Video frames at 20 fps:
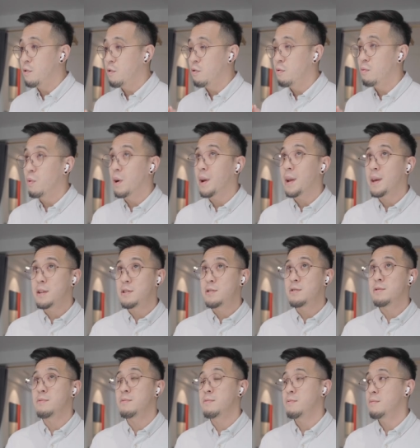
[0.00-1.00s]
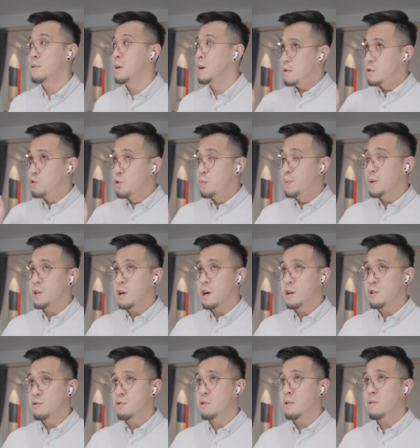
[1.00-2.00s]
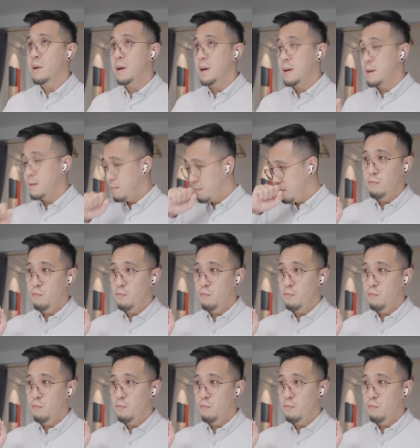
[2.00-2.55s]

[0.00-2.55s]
you wanted to supercharge your career,